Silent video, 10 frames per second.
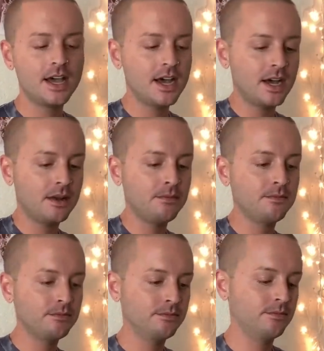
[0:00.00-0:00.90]
That
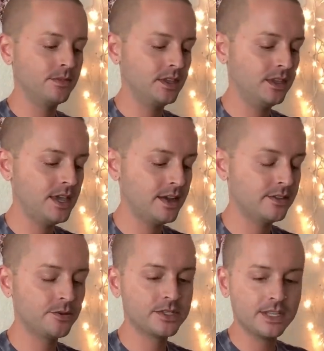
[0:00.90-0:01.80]

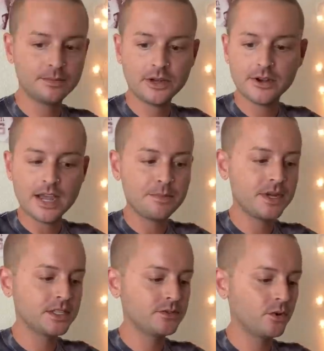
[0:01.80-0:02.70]
was like about 9
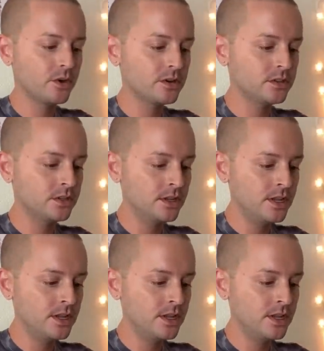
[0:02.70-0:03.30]
minutes of oracle.